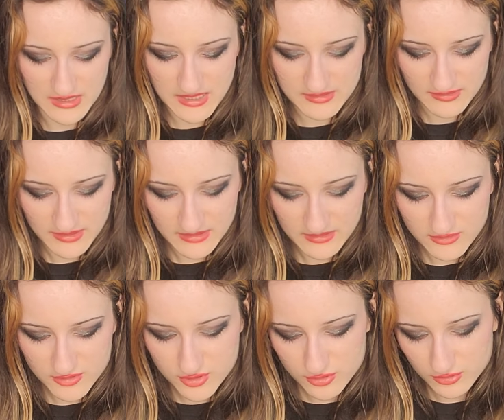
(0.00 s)
And, like,
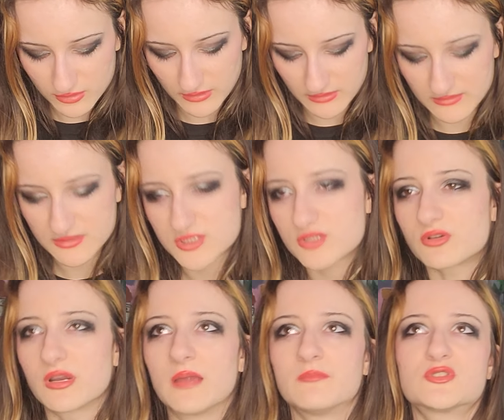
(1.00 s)
sure,
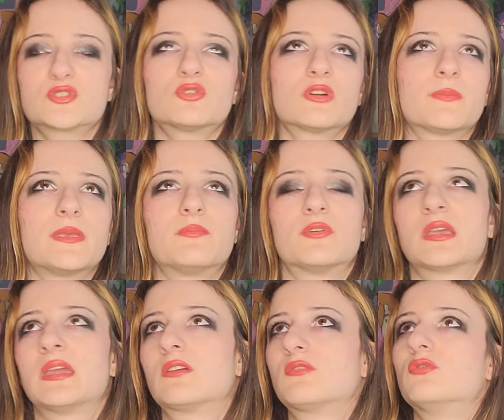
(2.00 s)
I'm sure people
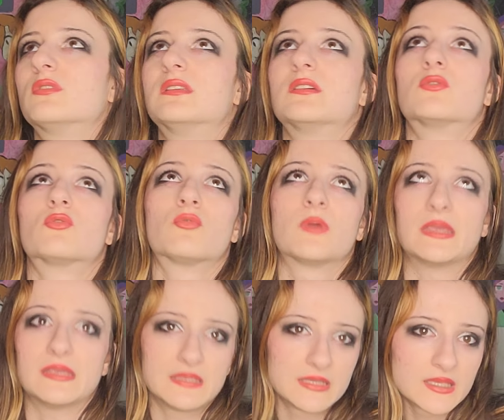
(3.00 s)
care to a
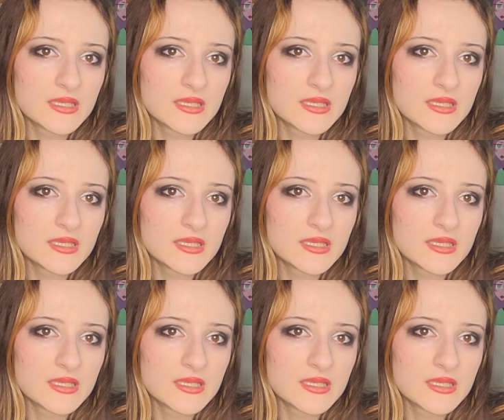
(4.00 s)
degree.